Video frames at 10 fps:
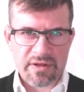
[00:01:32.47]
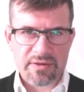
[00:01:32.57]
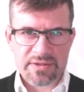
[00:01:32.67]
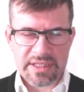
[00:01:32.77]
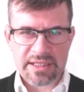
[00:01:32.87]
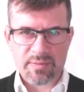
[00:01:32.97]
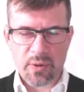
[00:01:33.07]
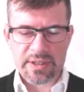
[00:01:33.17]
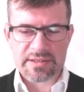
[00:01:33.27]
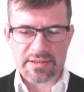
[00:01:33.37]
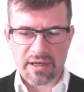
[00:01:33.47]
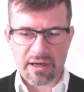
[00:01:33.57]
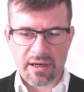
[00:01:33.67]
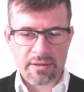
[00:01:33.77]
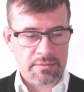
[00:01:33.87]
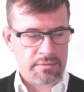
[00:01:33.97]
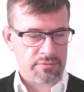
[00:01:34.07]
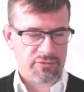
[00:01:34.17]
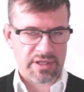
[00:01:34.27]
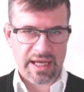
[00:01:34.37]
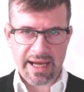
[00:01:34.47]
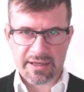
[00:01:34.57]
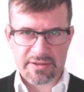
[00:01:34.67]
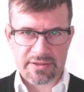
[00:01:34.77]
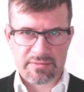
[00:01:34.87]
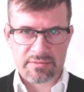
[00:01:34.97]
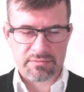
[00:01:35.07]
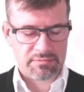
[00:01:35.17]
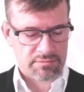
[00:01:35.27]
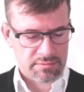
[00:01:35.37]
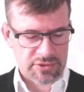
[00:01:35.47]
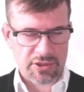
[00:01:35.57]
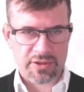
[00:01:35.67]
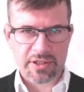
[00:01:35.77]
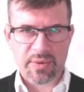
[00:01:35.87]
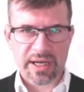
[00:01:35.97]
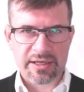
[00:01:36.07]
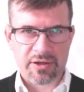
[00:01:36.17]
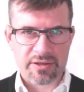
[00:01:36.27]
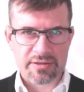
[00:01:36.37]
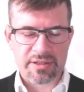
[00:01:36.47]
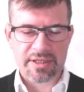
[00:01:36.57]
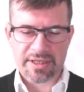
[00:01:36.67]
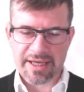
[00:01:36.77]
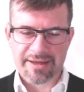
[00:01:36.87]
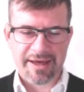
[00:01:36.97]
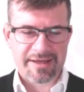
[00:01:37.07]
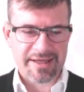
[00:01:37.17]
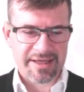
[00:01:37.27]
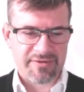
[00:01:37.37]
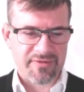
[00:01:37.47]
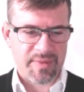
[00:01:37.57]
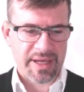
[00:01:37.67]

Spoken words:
whatever those key points are, relax, turn your brain on, get that key